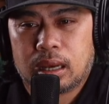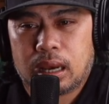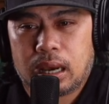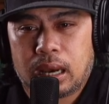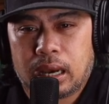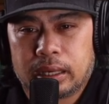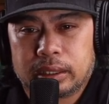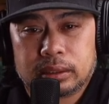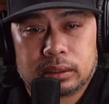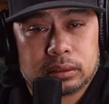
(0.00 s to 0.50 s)

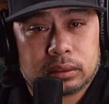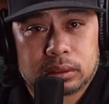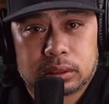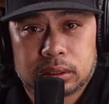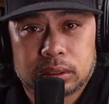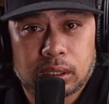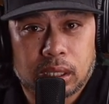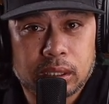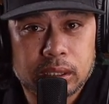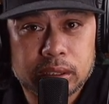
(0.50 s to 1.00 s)
I
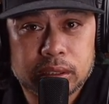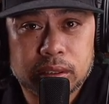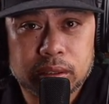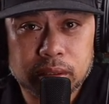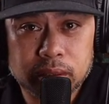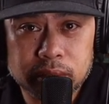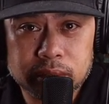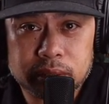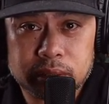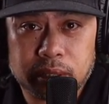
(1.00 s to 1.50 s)
started
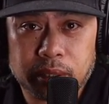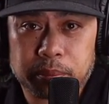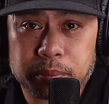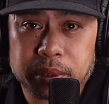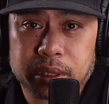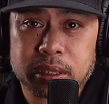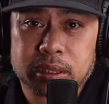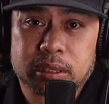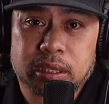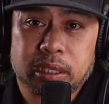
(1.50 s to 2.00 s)
to lose stuff
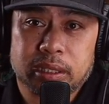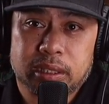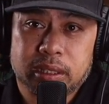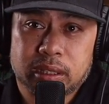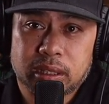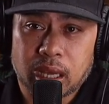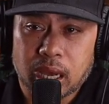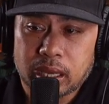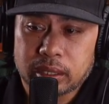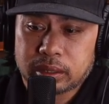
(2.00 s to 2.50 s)
because I
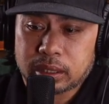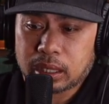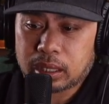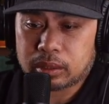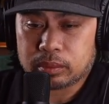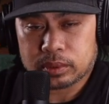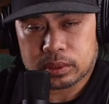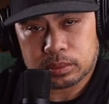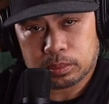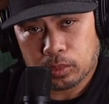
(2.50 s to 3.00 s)
thought that
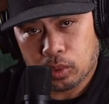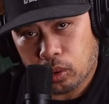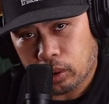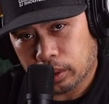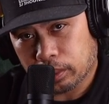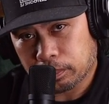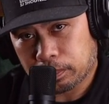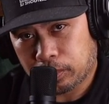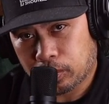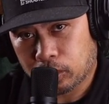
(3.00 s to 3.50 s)
it was
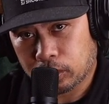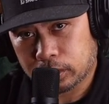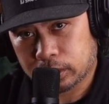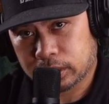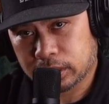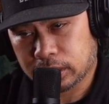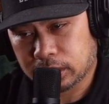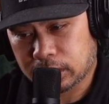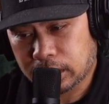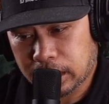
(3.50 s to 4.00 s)
more
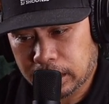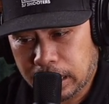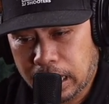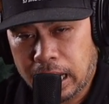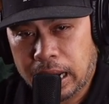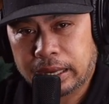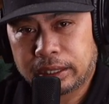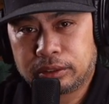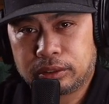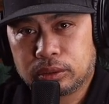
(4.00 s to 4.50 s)
important that
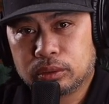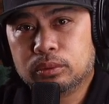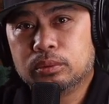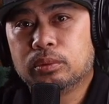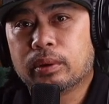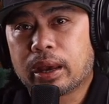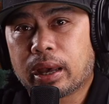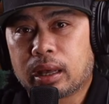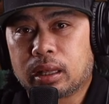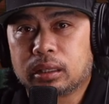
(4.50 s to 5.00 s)
I do
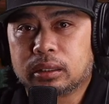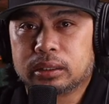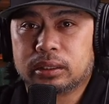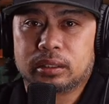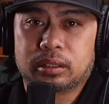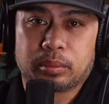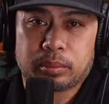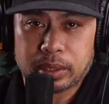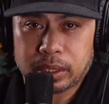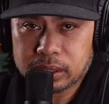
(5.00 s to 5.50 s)
well
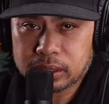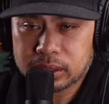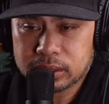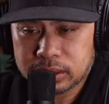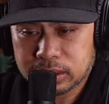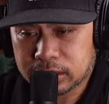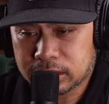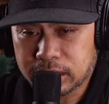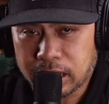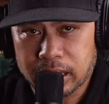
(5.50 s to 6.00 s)
in American
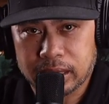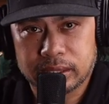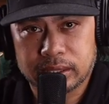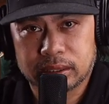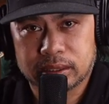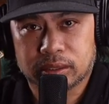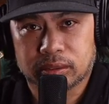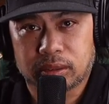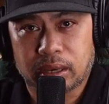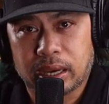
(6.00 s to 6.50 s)

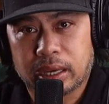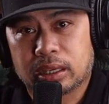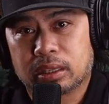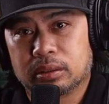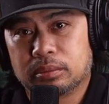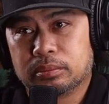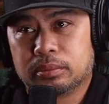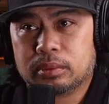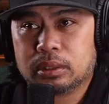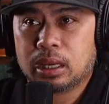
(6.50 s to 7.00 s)
society, so I
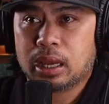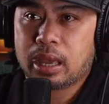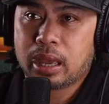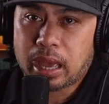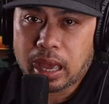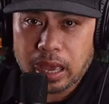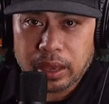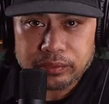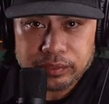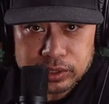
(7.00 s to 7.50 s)
can
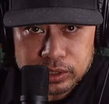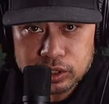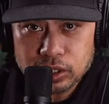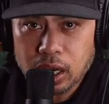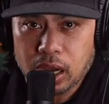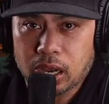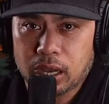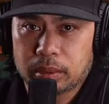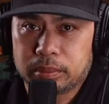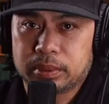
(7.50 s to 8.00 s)
have a
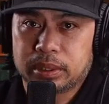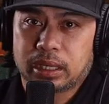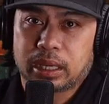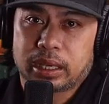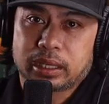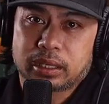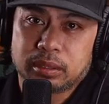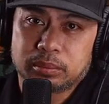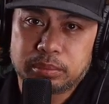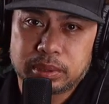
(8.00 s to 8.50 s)
job and
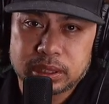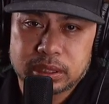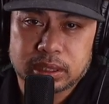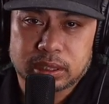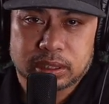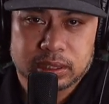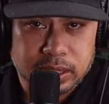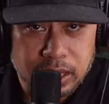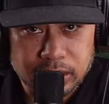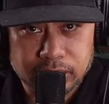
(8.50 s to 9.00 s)
I can be
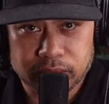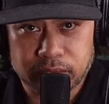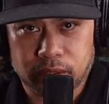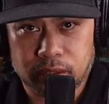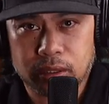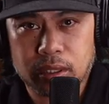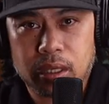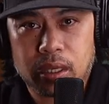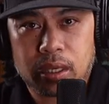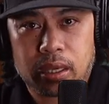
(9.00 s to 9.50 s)

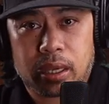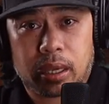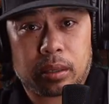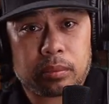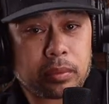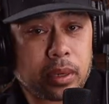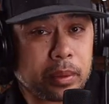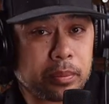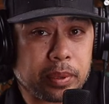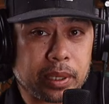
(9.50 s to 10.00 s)
successful.
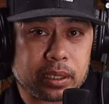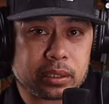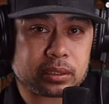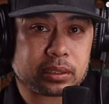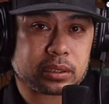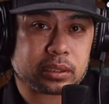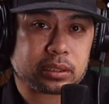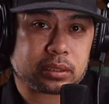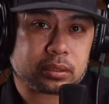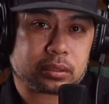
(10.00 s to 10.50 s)
And my
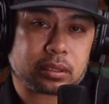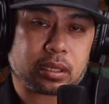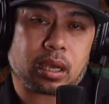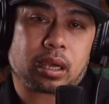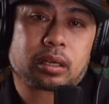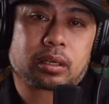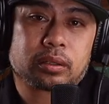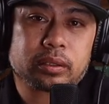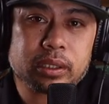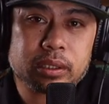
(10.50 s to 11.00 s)
parents
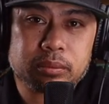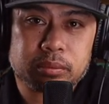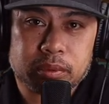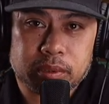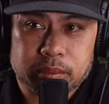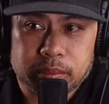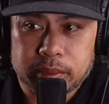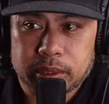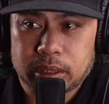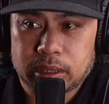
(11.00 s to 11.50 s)
agreed
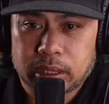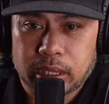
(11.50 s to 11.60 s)
with me.